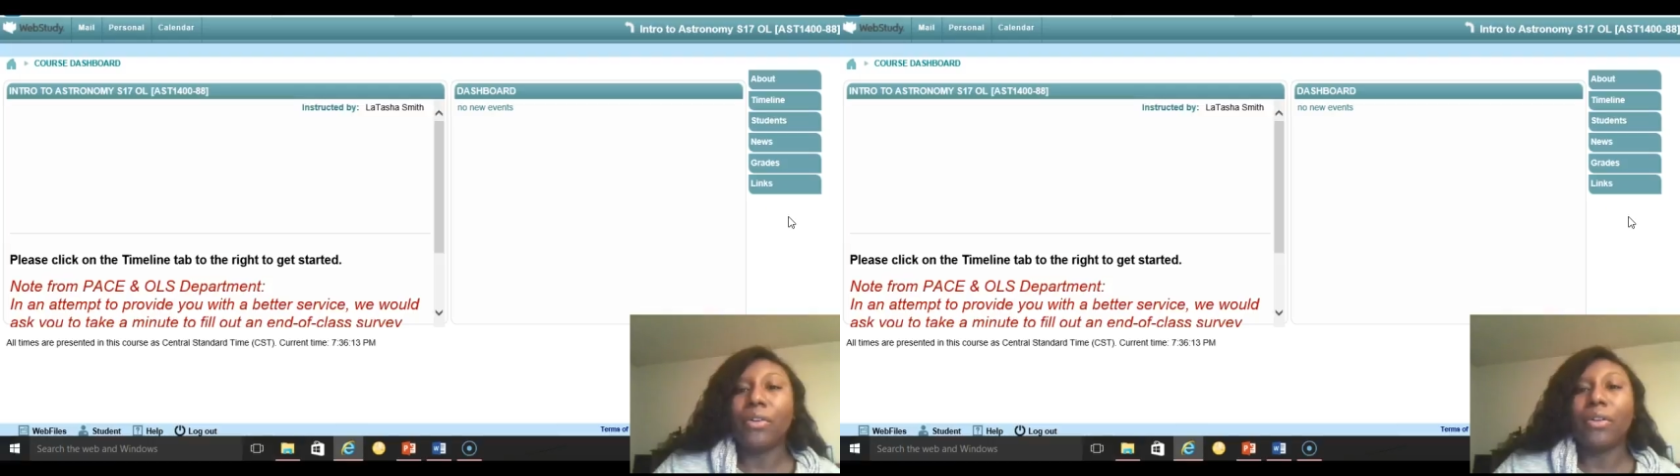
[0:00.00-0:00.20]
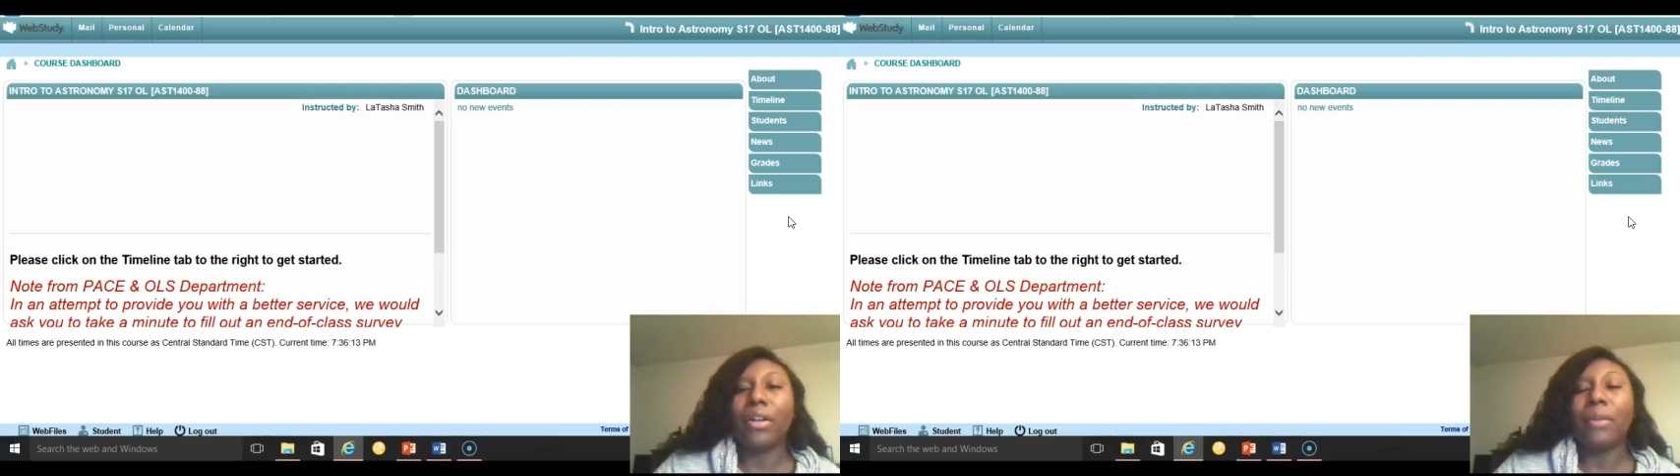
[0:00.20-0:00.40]

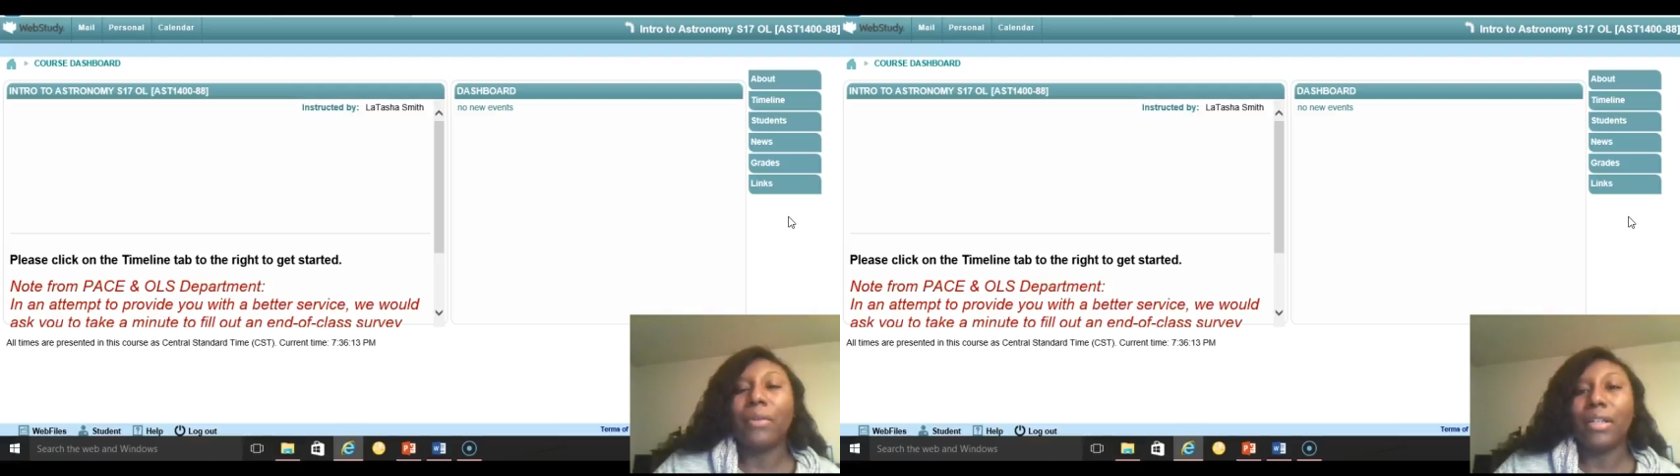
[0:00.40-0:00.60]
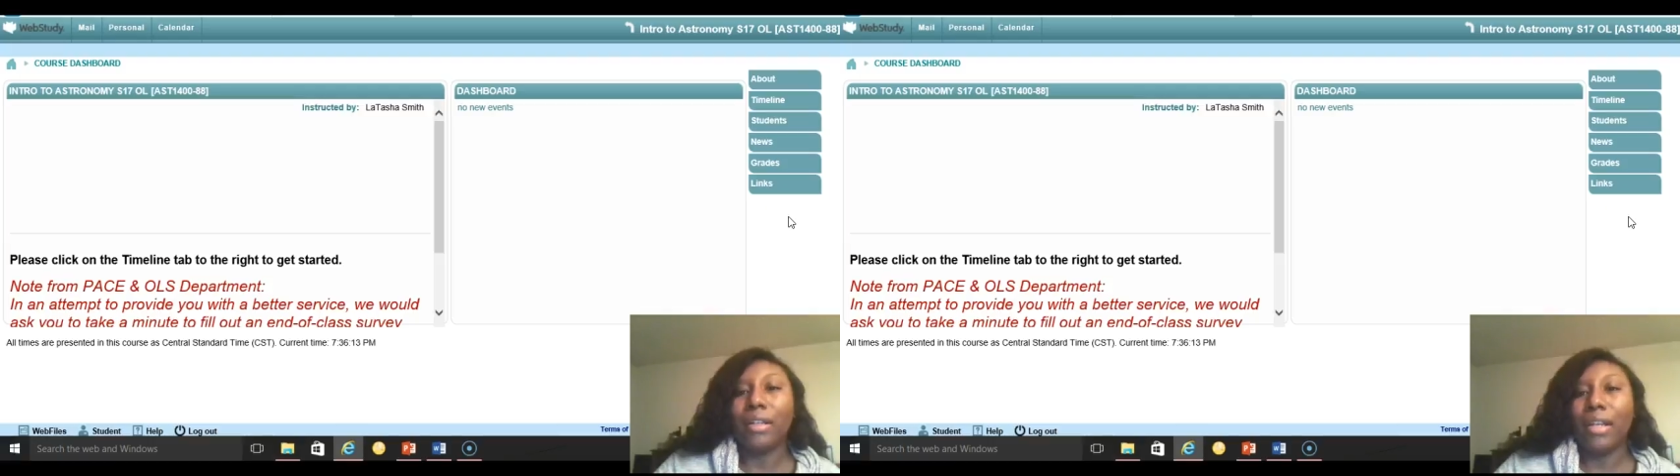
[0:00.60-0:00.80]
or
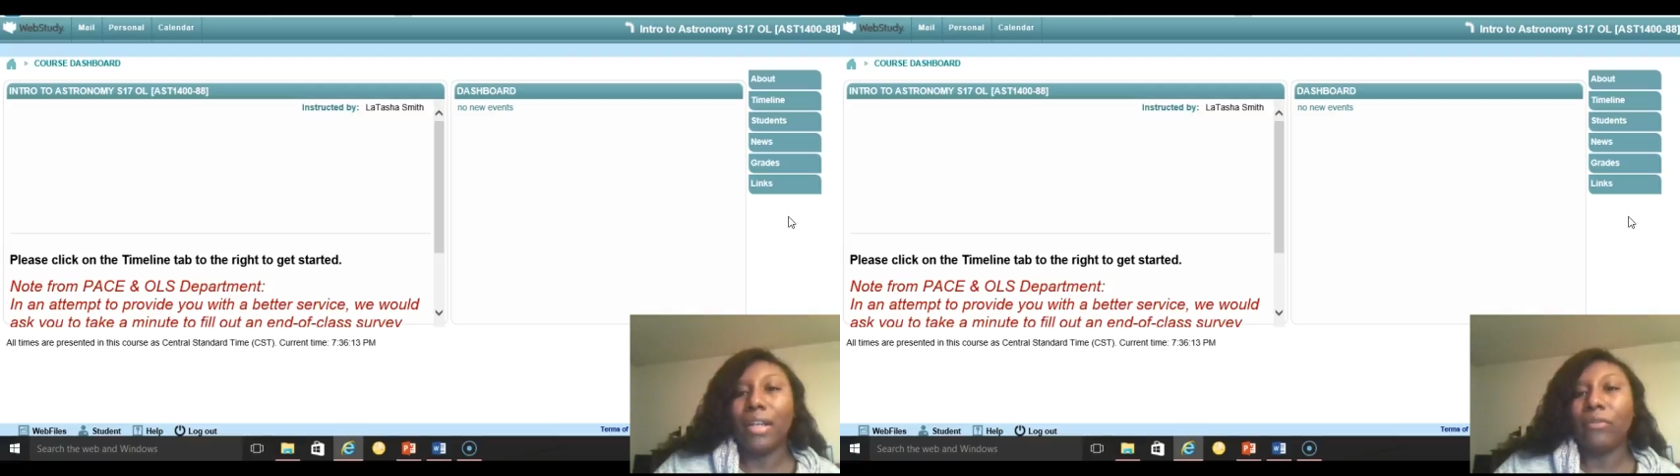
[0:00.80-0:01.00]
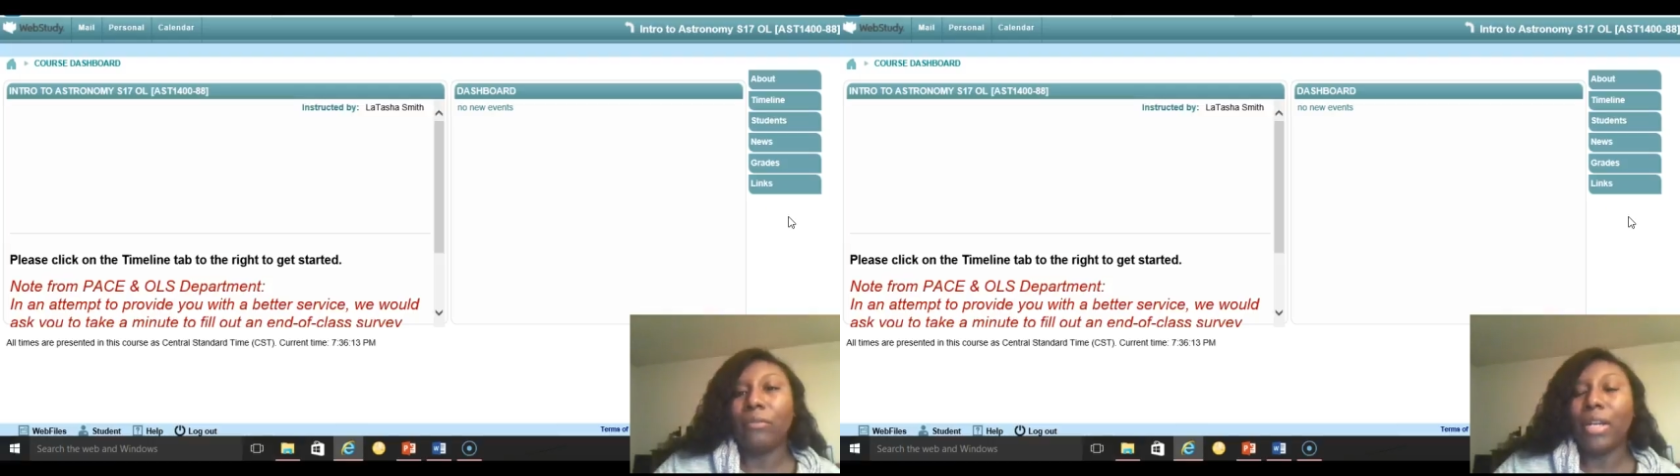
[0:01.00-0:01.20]
current
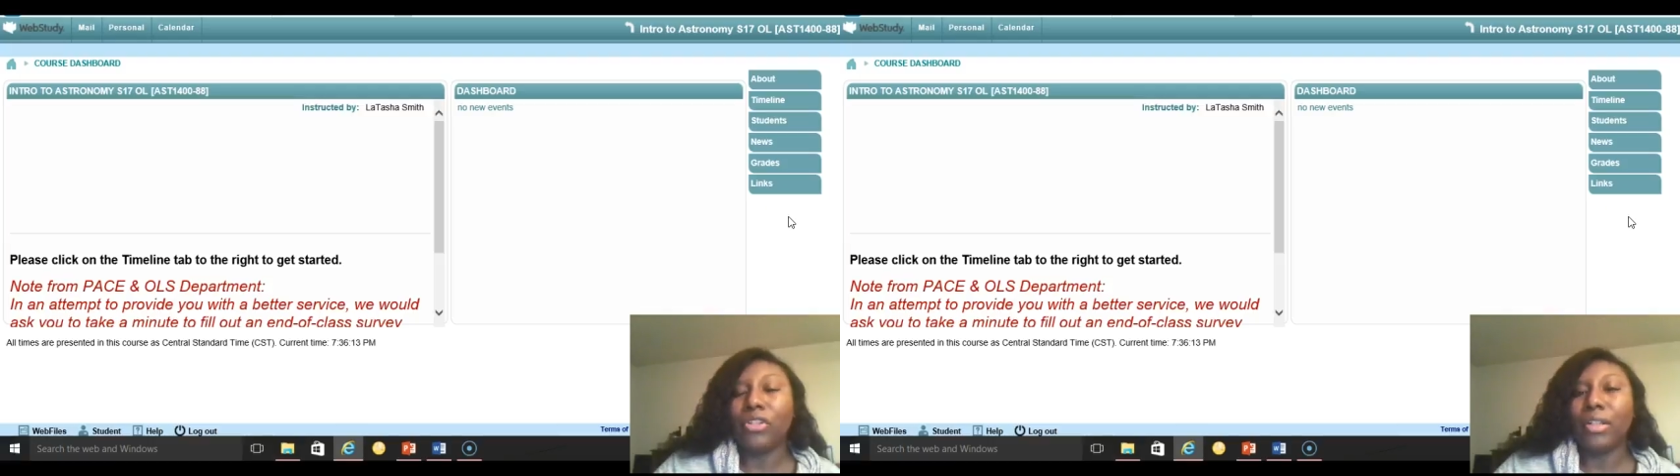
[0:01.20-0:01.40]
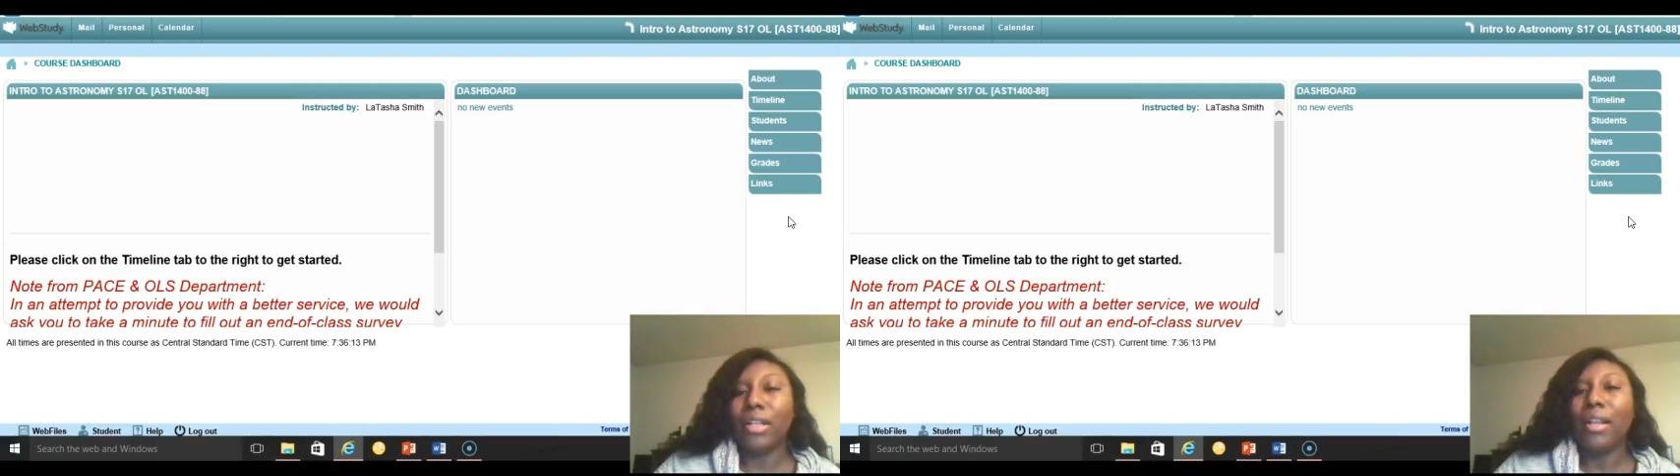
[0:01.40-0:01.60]

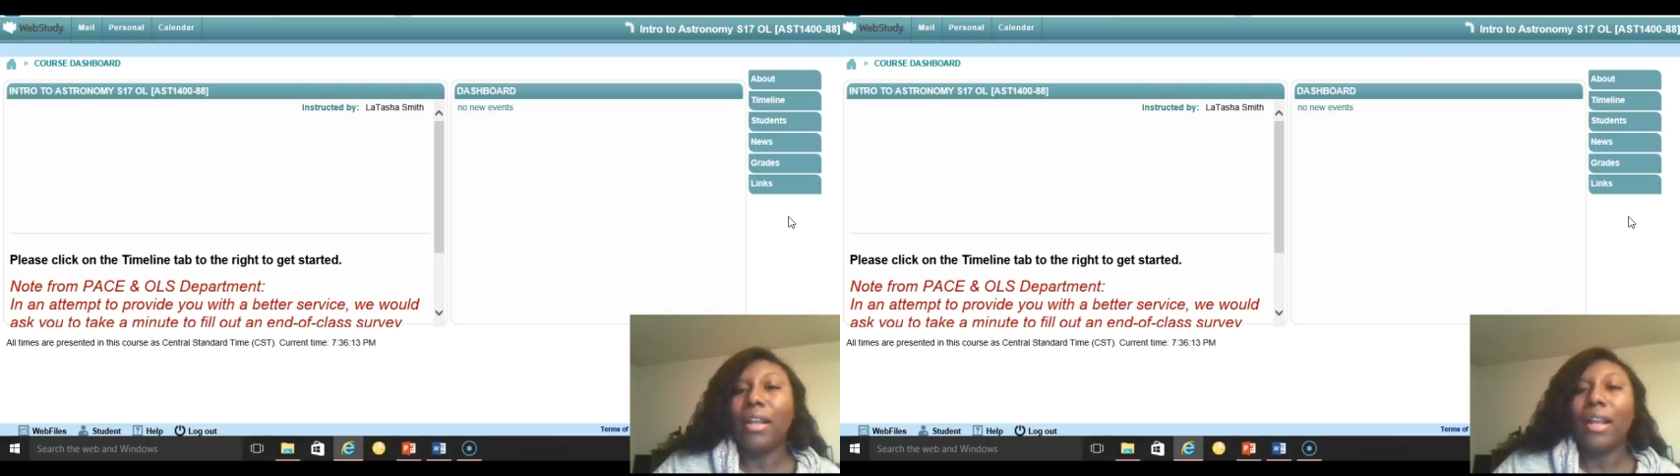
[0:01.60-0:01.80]
information